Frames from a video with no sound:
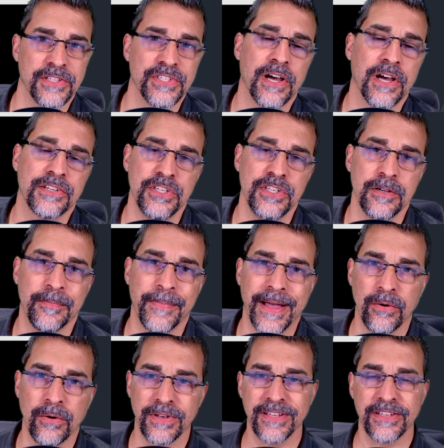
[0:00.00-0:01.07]
to talk to you
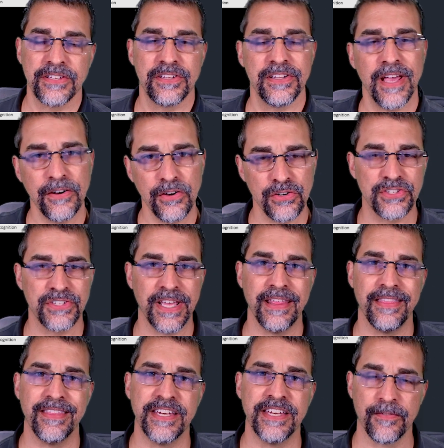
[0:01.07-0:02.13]
about understanding
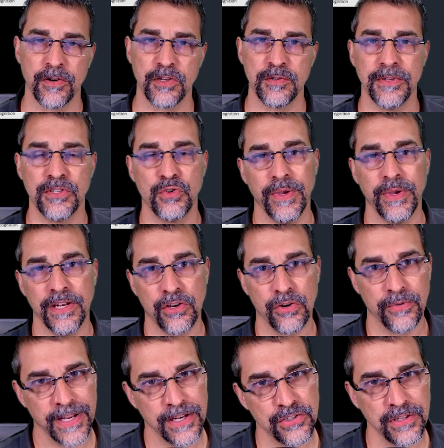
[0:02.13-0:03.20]
the difference between
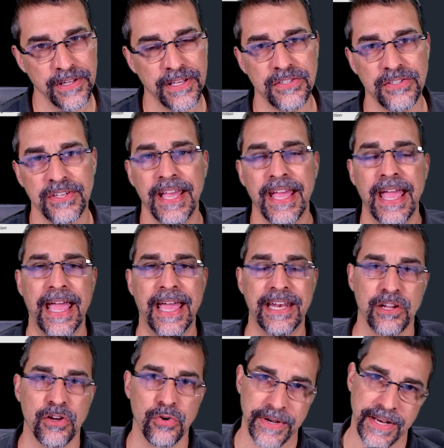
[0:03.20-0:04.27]
credential-less and a
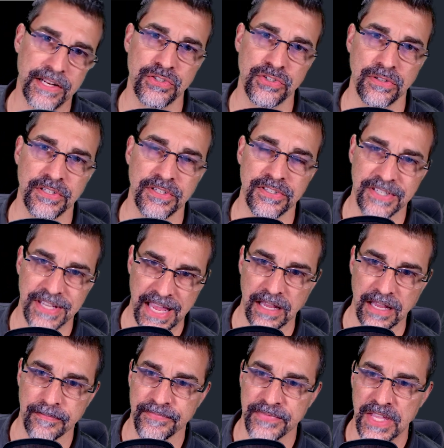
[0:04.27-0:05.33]
credentialed
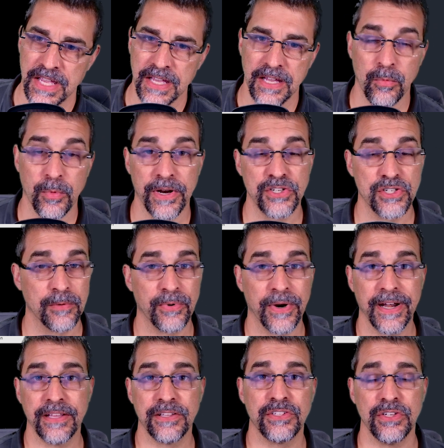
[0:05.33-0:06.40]
scan. I want to jump right
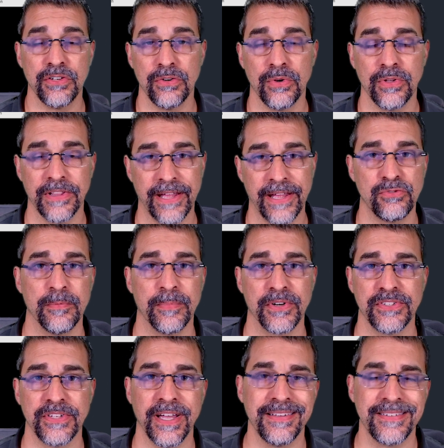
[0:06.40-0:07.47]
into Lansweeper
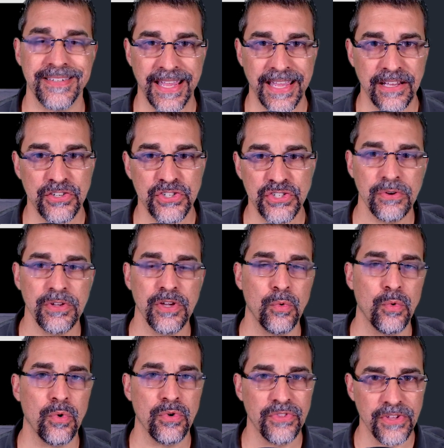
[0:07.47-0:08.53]
Sites and show you
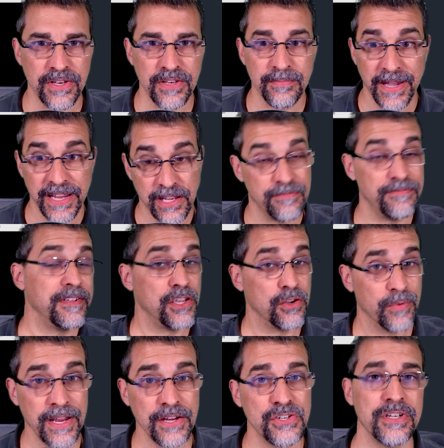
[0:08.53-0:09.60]
my
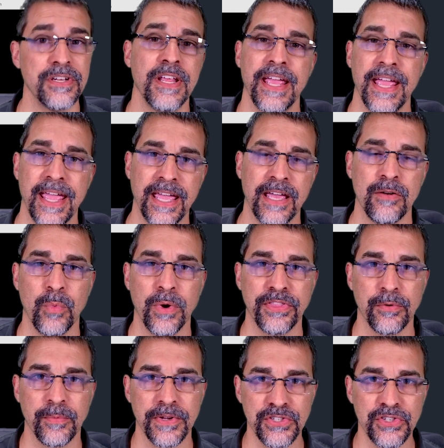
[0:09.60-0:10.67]
configuration and what the
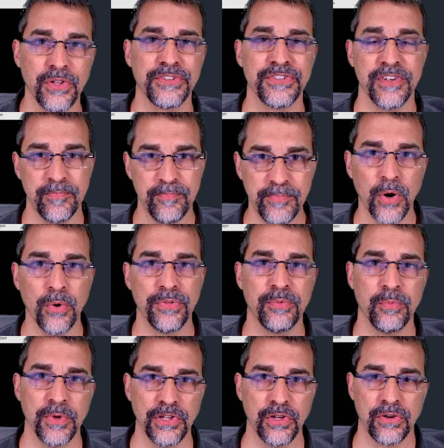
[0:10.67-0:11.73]
results of both
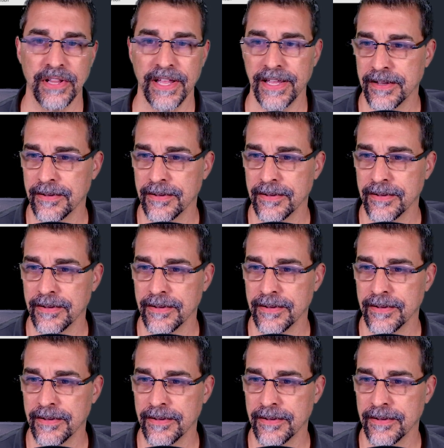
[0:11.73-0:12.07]
will look like.